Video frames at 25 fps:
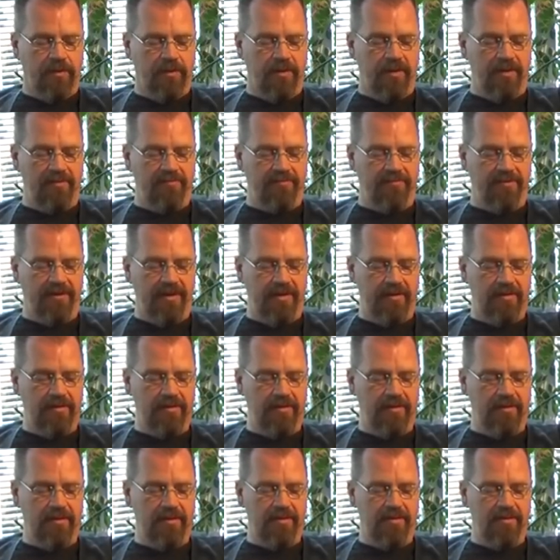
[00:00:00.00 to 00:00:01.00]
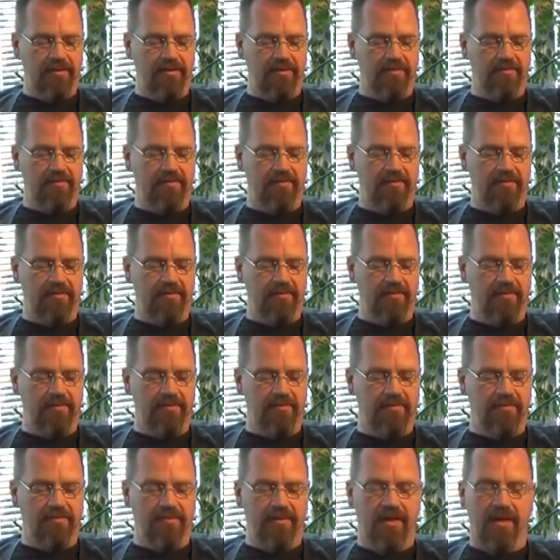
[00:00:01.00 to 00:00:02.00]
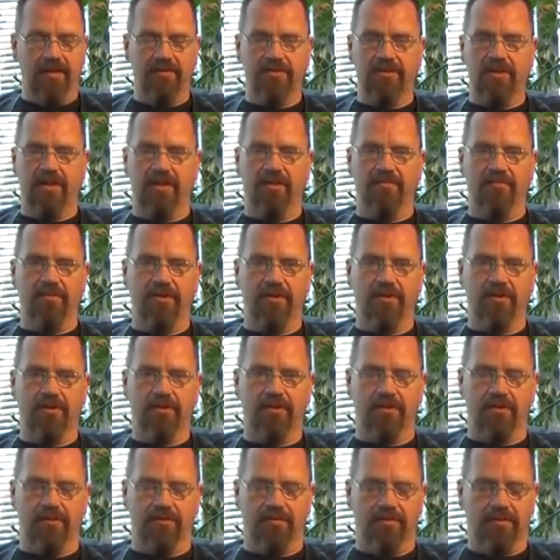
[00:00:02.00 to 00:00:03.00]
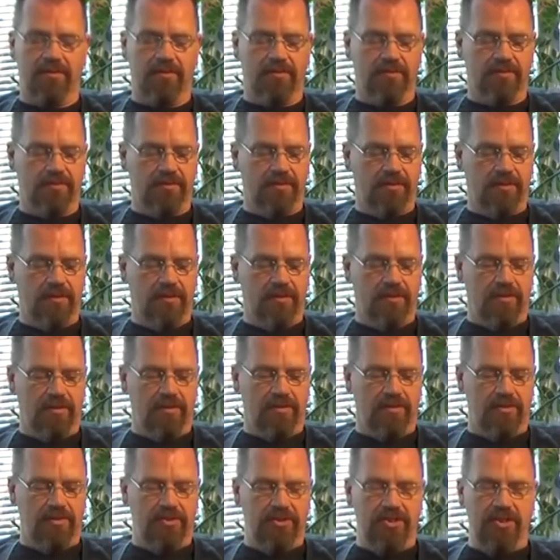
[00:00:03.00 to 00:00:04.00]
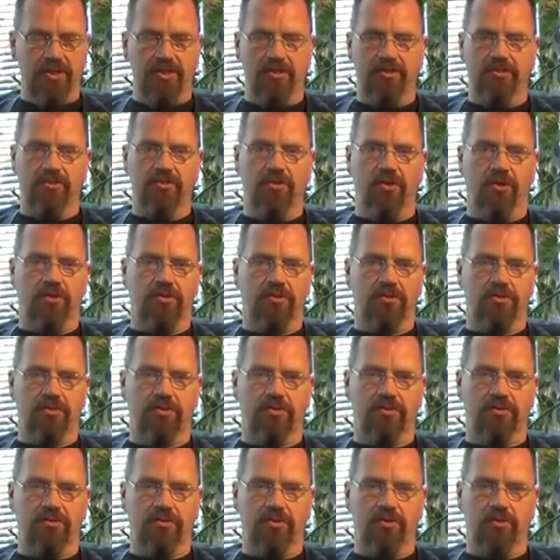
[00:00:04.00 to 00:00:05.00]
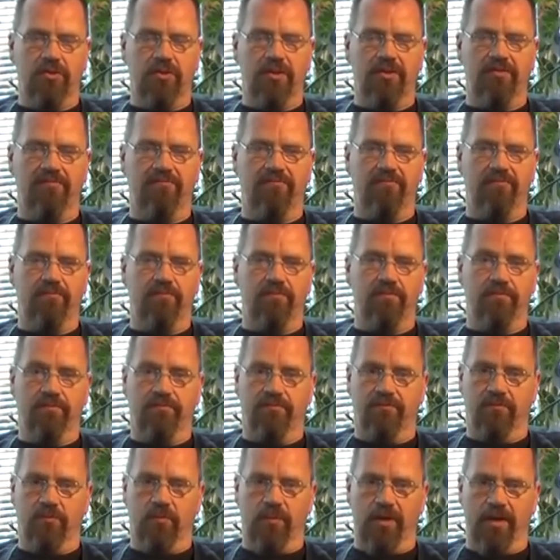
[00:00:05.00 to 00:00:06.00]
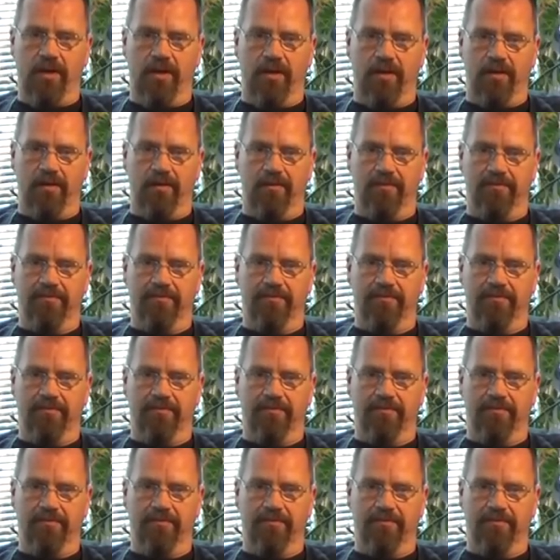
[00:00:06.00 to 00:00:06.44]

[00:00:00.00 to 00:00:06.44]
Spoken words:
And finally, Angela Merkel. She is not doing well.